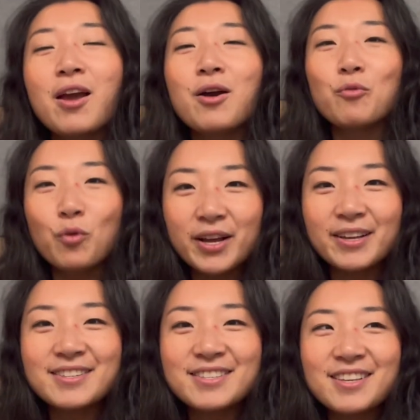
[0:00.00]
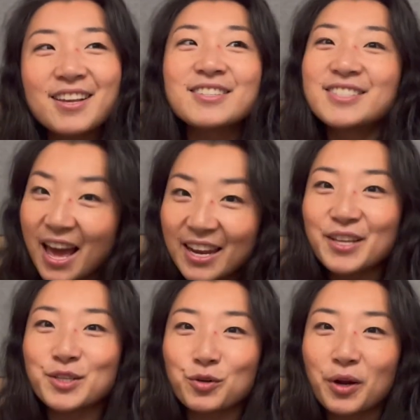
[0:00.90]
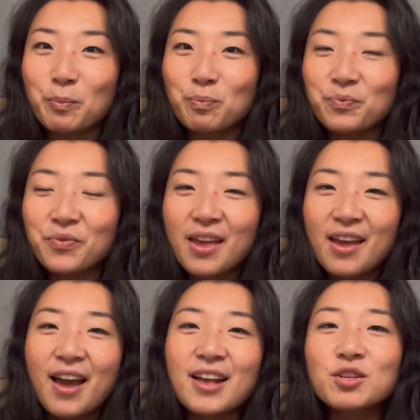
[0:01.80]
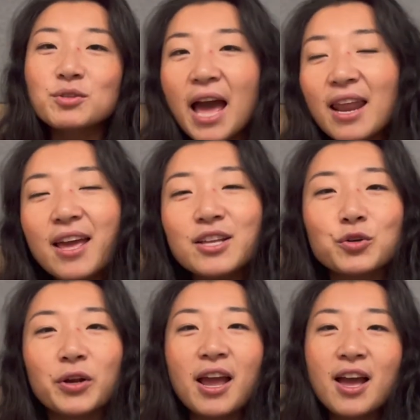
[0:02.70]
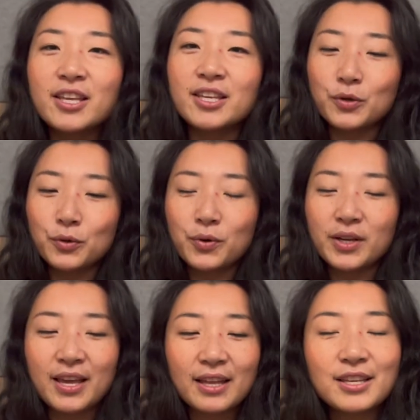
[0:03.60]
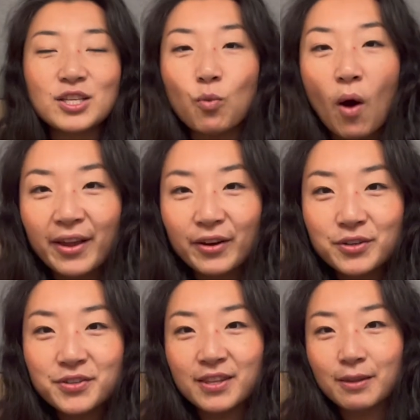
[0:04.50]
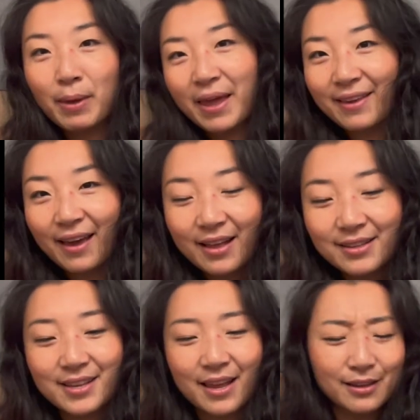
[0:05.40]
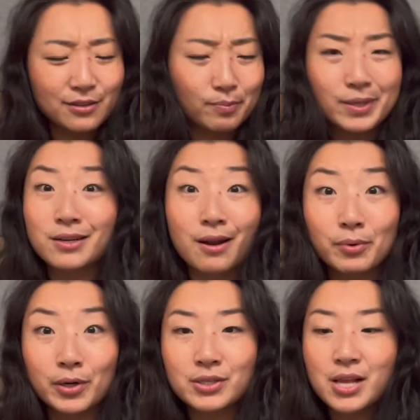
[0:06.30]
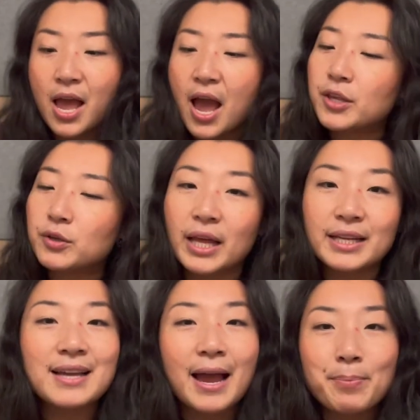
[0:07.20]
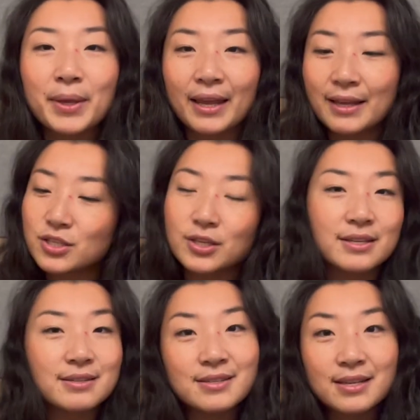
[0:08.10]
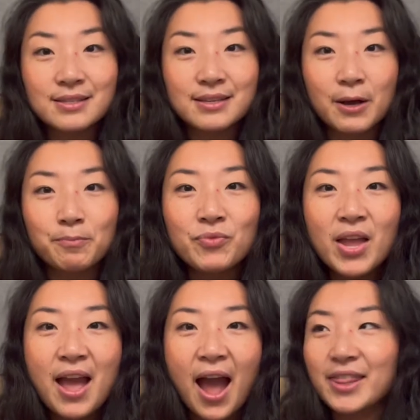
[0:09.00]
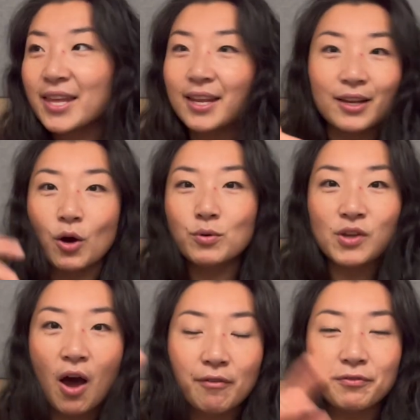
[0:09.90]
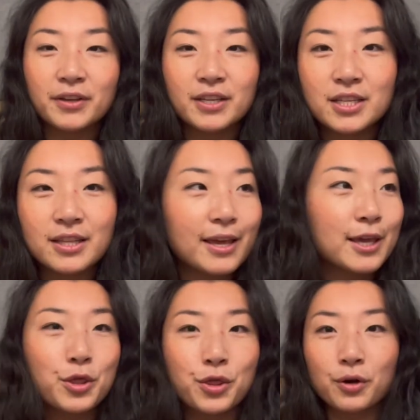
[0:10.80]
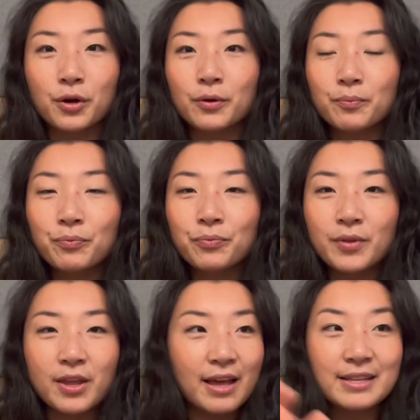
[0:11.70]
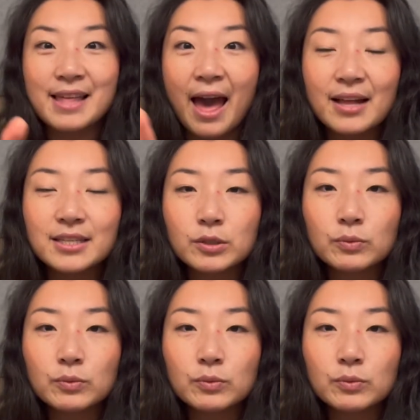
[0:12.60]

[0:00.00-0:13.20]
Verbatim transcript: was data entry. And so data entry, you get these wires the bank gets and there's a bunch of numbers and you like type it into this system and then it goes off into the ether and that's that.